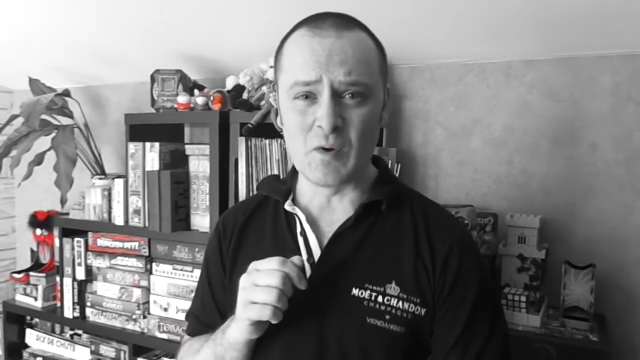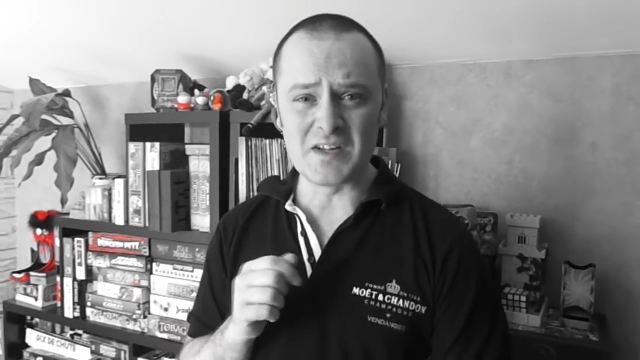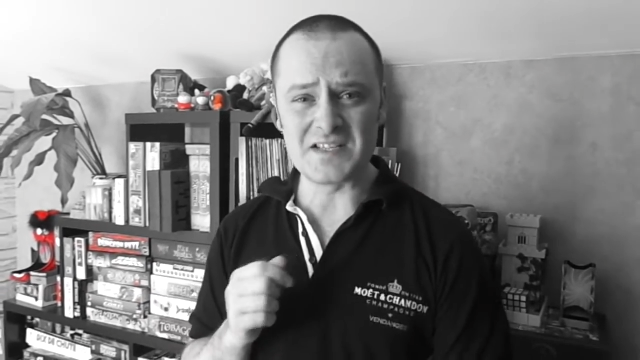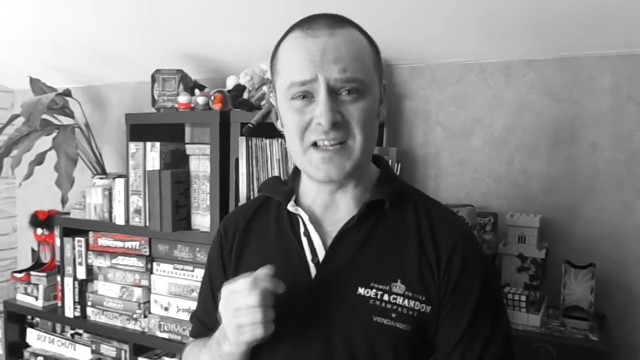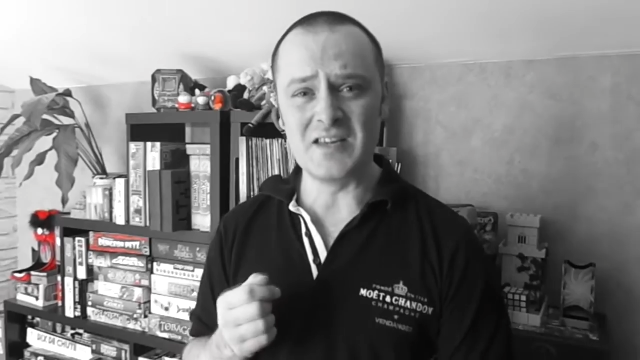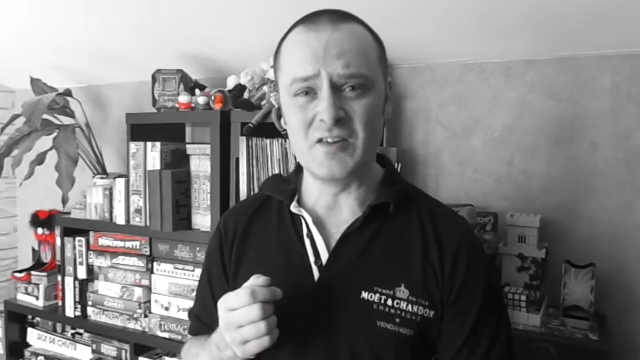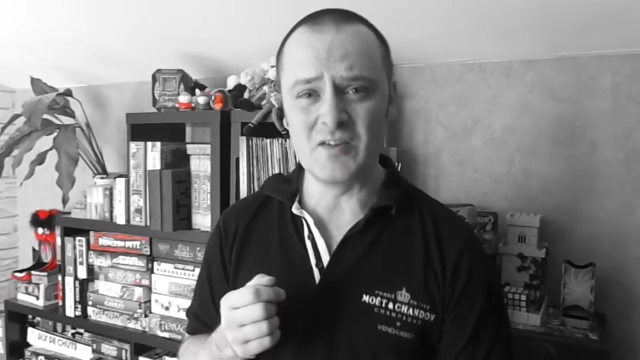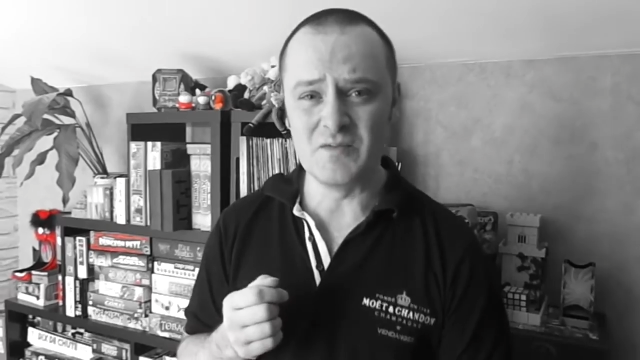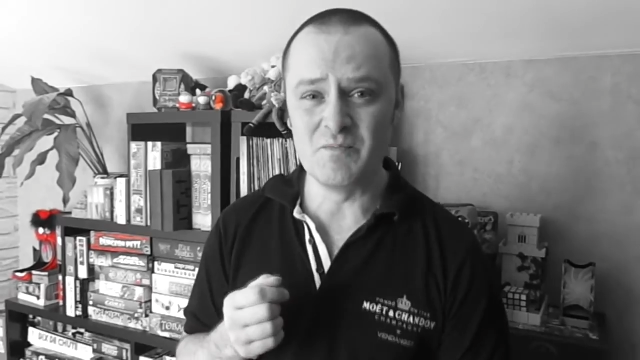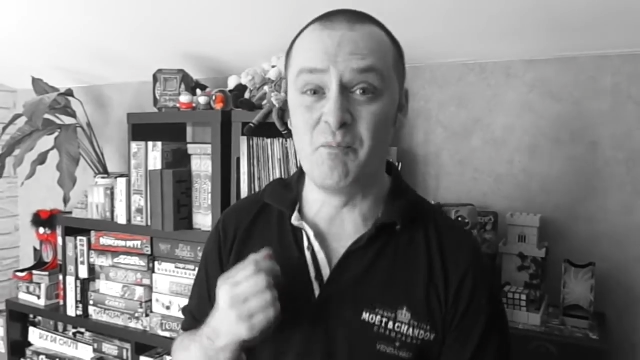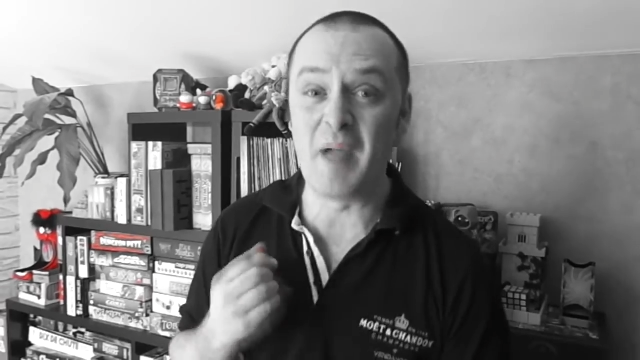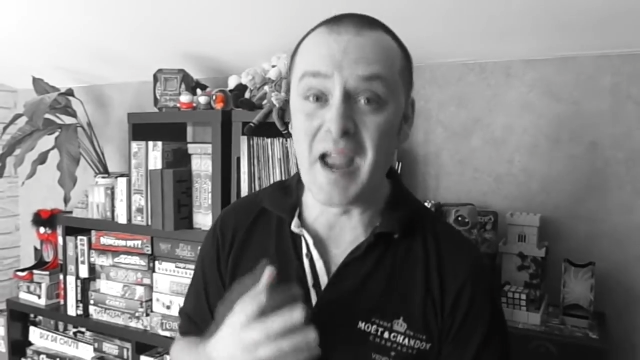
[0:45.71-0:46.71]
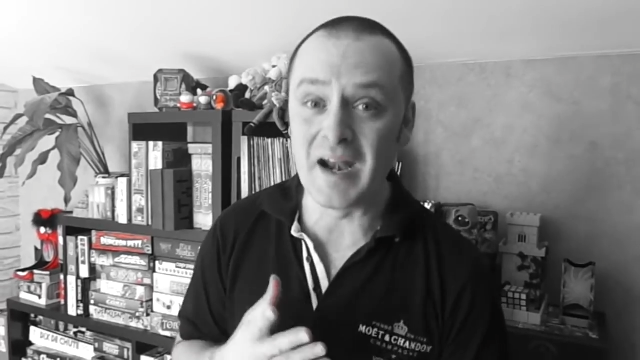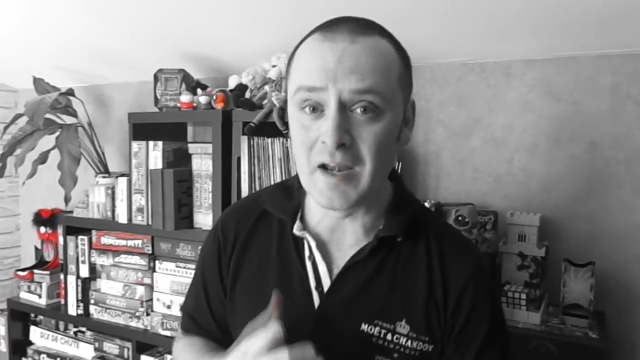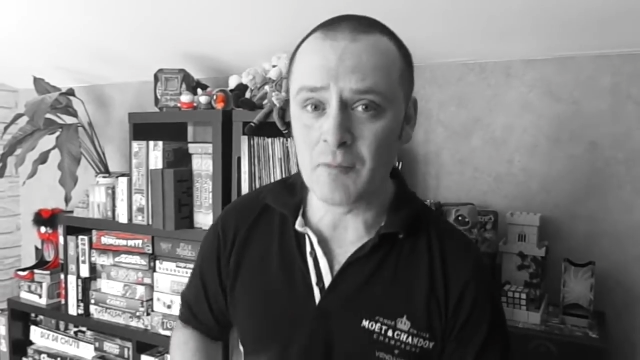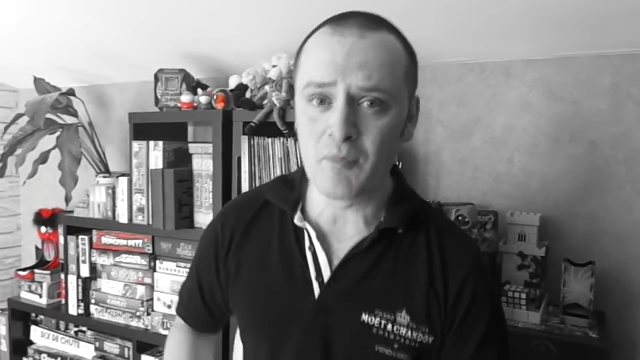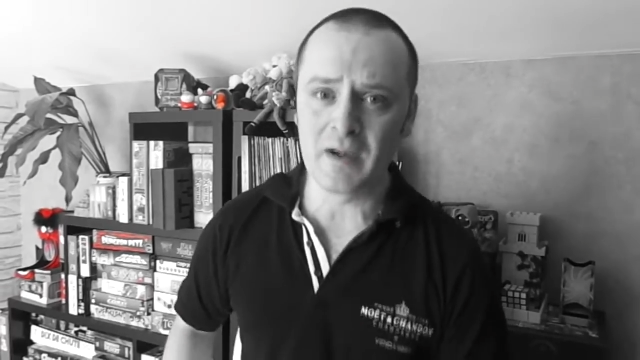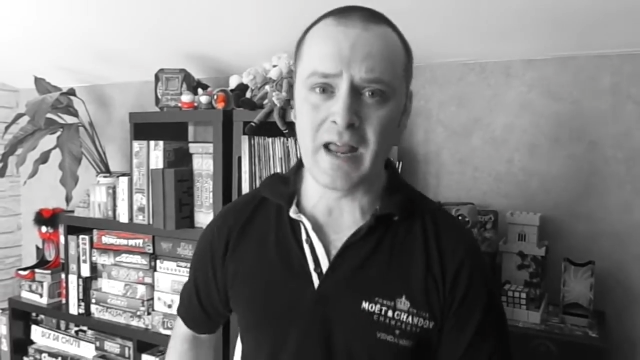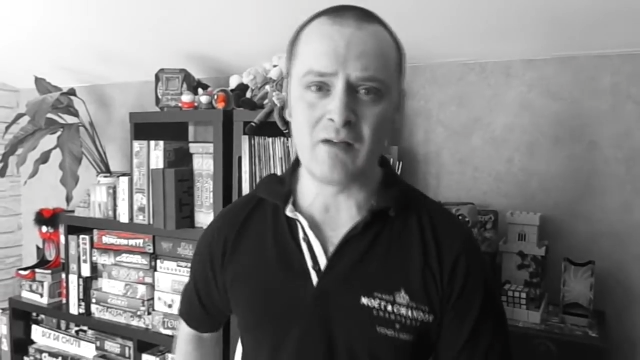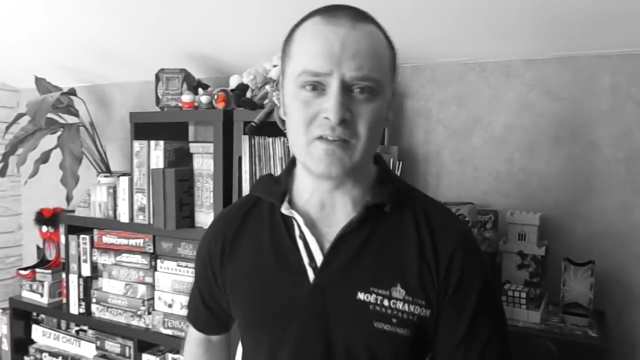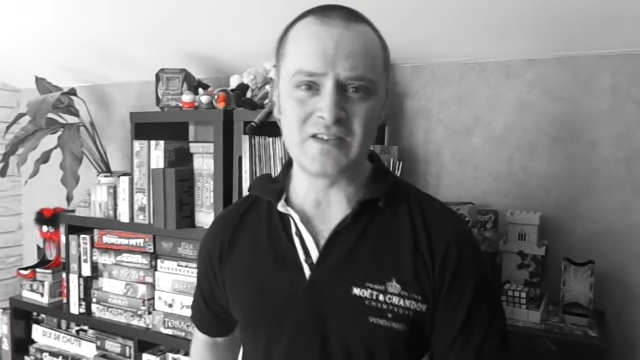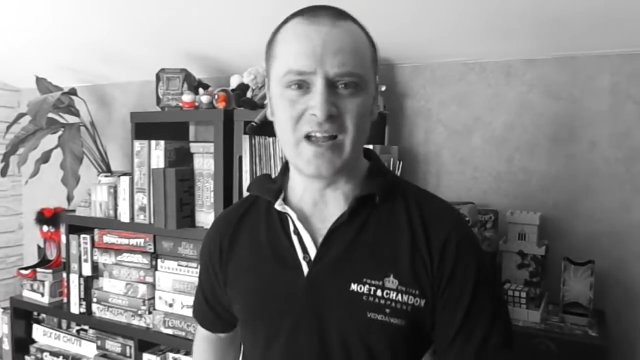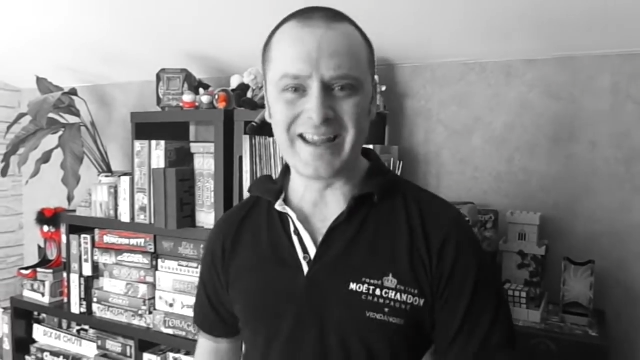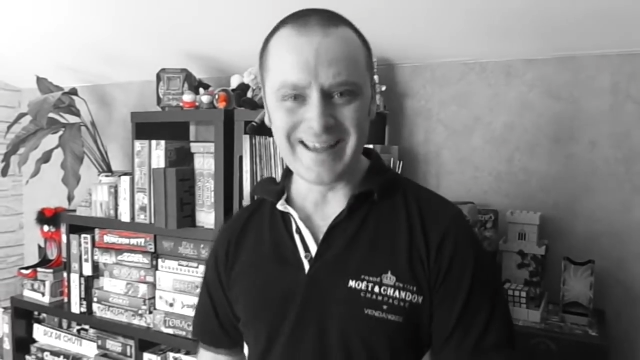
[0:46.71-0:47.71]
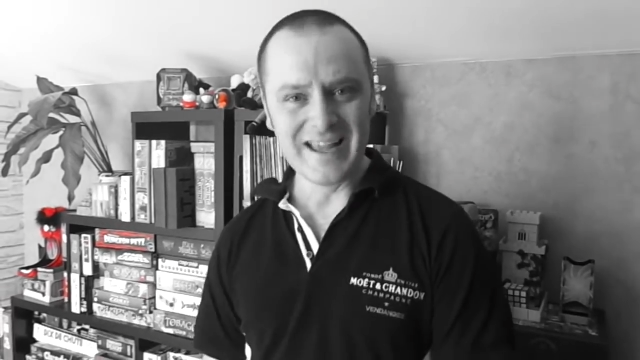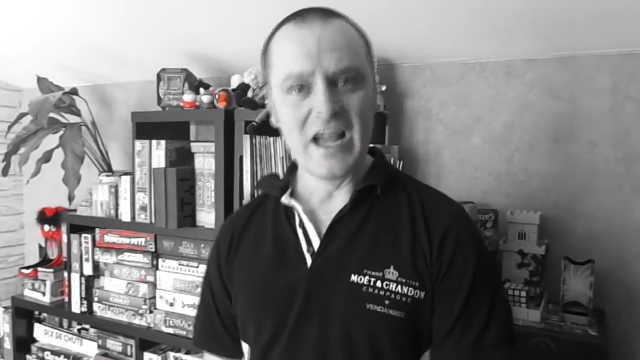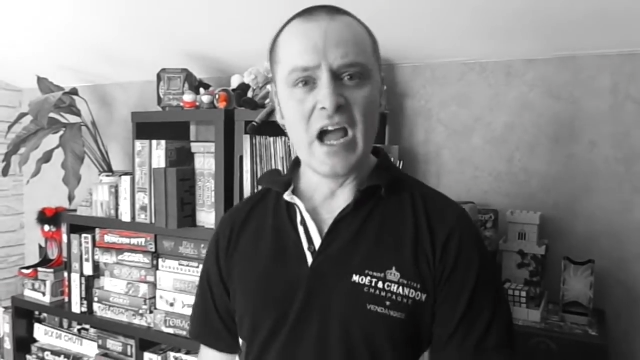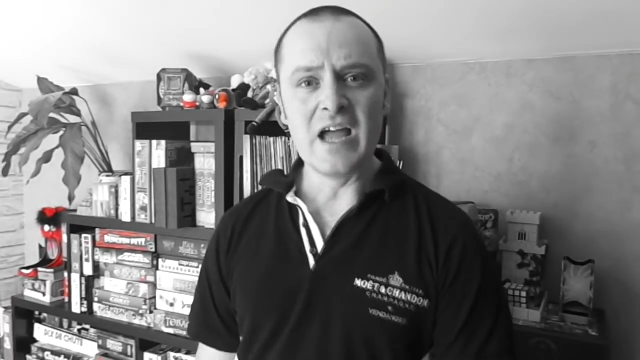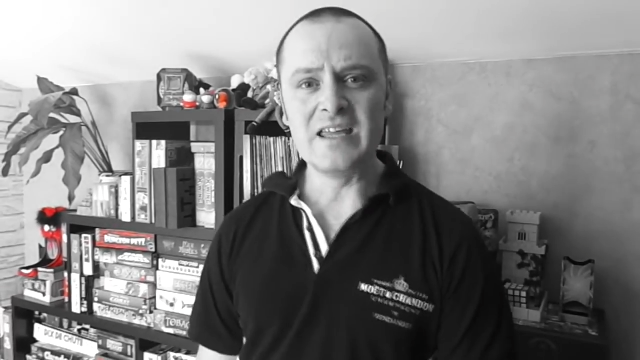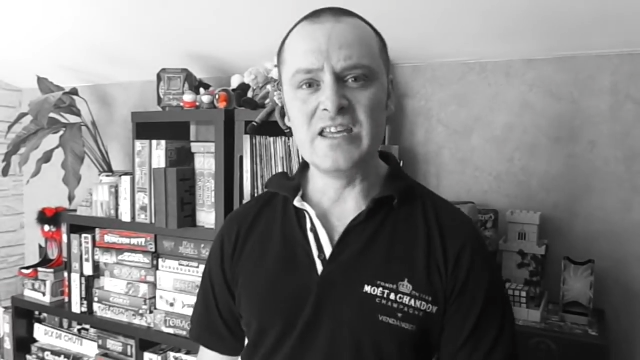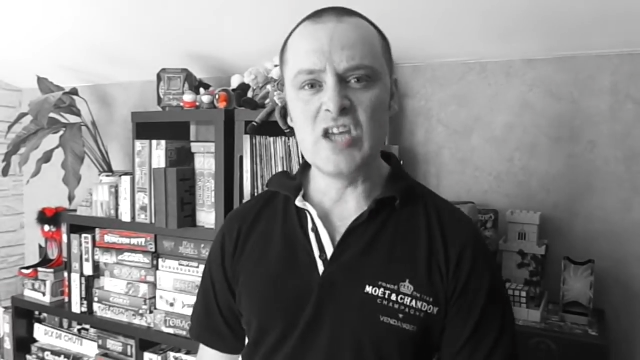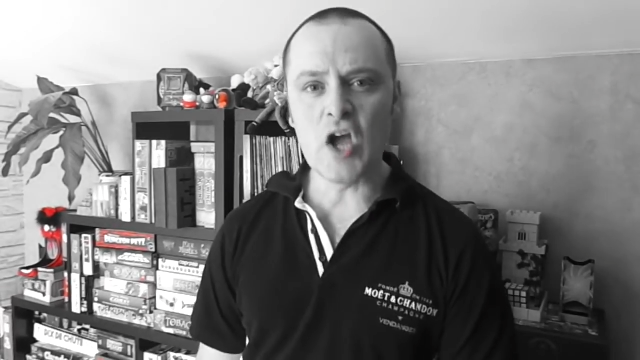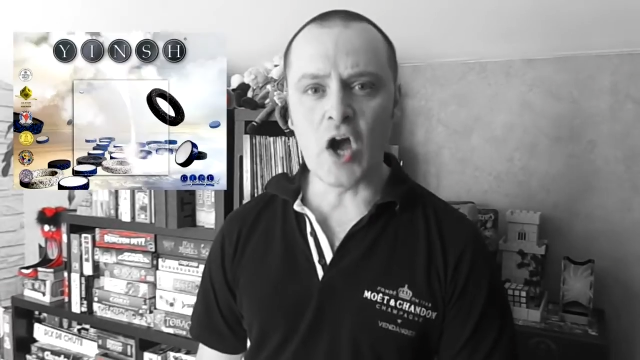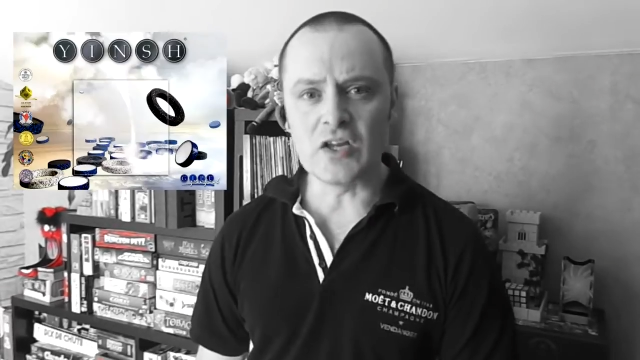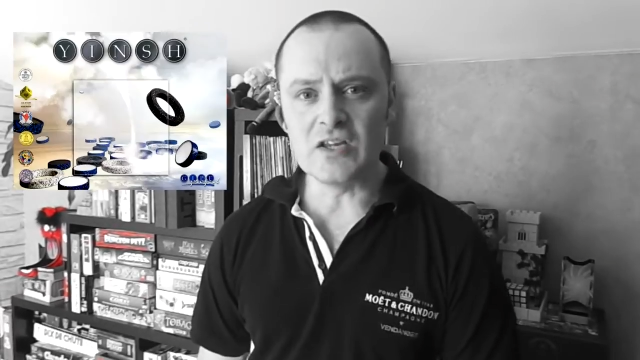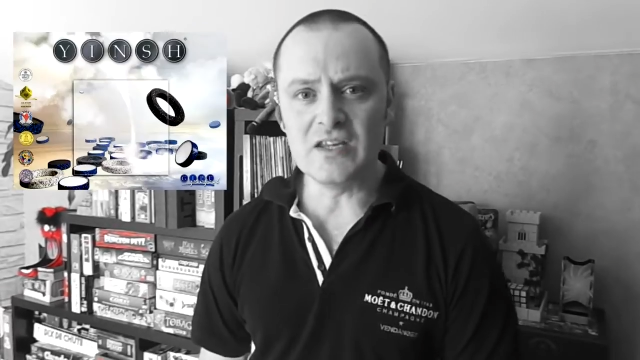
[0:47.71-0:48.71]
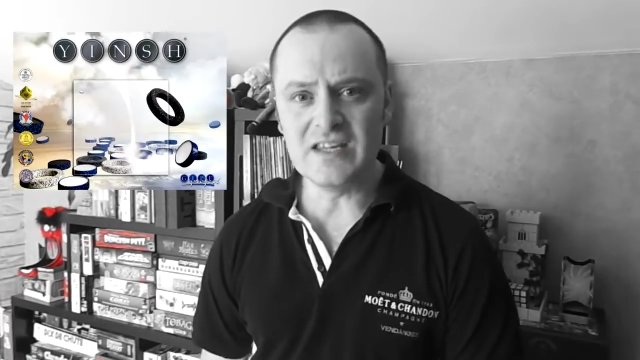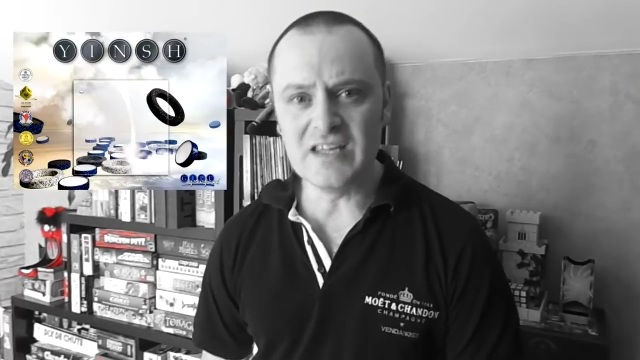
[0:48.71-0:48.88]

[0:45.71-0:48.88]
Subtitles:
ones that you can barely pronounce, like yinch